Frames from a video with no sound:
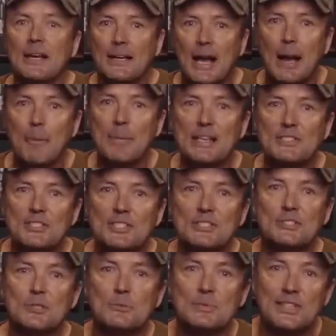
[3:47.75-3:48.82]
Combat
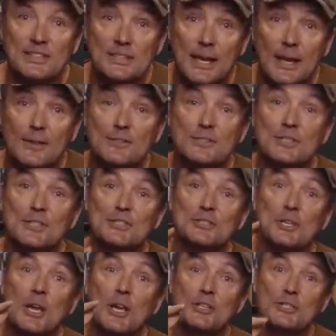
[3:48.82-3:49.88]
Systems,
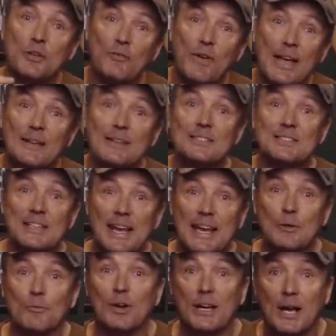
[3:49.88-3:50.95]
Intelligence, Surveillance, and